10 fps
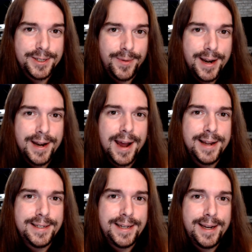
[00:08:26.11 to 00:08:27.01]

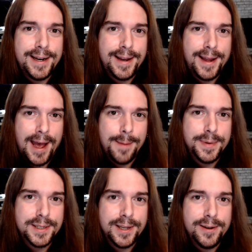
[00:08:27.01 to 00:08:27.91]
2019
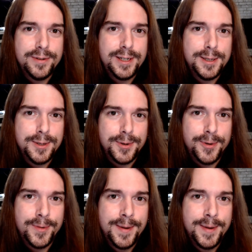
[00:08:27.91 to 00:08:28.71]
Episode 2